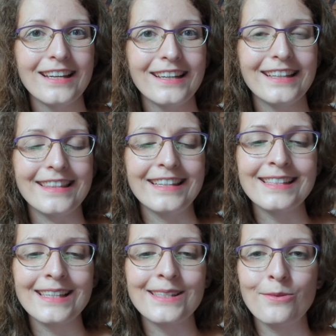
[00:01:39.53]
This
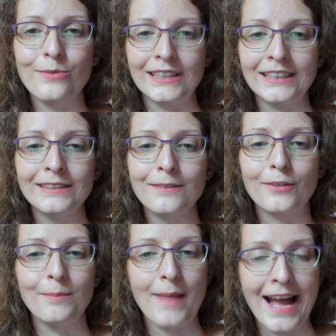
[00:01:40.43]
is the word for
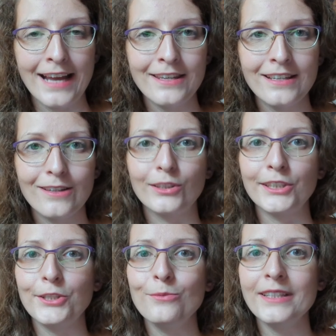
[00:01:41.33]
man or
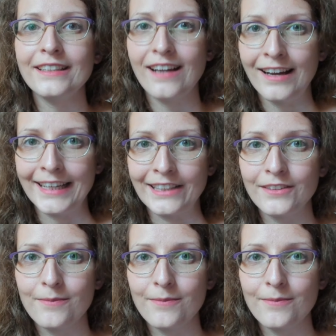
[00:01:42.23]
humankind.